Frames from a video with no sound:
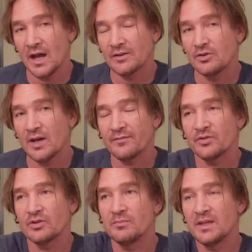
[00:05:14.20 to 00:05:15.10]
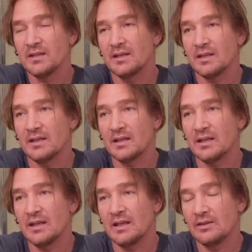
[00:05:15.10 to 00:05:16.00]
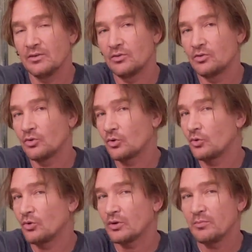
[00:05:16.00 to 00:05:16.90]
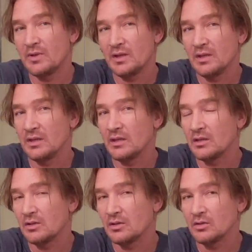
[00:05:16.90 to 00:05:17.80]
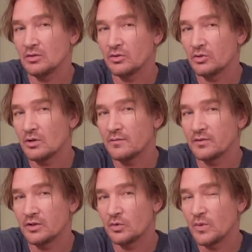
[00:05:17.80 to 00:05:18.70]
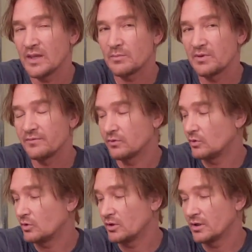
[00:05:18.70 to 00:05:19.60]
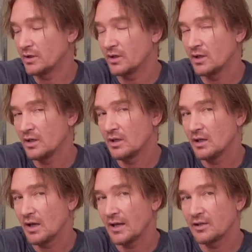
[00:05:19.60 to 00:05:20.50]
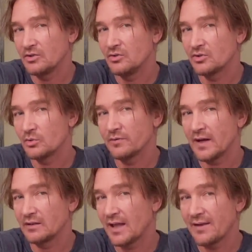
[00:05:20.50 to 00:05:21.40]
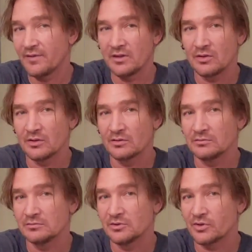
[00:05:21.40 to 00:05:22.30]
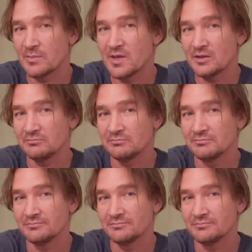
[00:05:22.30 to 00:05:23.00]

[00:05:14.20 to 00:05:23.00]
I do have to admit, it took me a little over a week before I could use it without laughing or screaming.